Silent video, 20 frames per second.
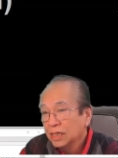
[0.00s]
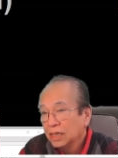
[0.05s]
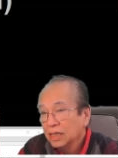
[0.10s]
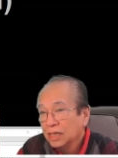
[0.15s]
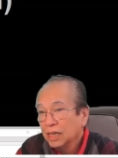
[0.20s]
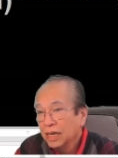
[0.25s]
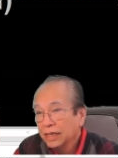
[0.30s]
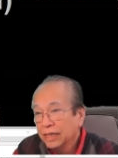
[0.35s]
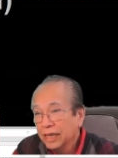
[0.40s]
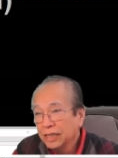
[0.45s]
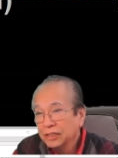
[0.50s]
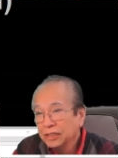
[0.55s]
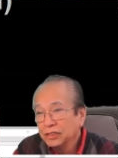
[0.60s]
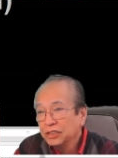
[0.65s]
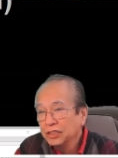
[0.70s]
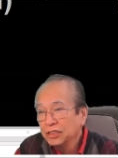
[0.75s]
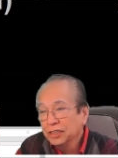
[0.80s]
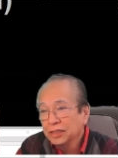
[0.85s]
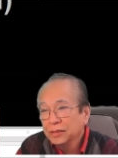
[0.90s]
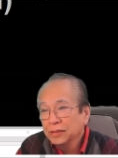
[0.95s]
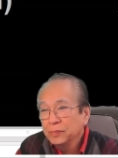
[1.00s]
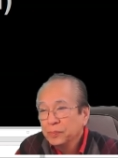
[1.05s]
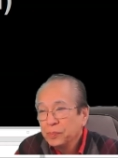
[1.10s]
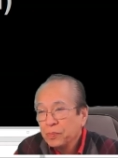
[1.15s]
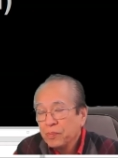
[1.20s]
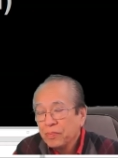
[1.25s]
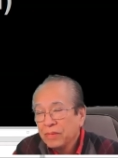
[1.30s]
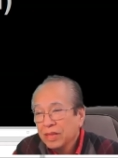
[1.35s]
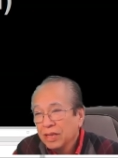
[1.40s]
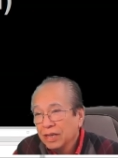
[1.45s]
I can't sing
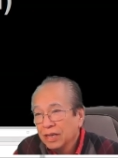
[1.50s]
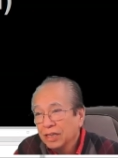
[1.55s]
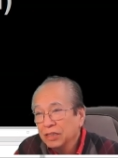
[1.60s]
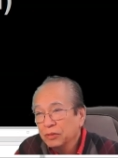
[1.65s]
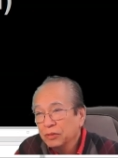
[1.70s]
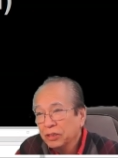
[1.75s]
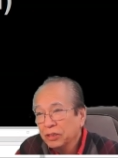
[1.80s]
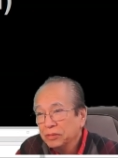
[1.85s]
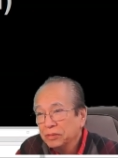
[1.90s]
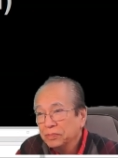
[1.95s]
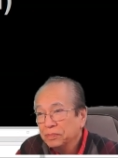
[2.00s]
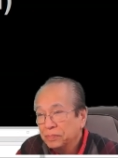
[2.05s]
anyway,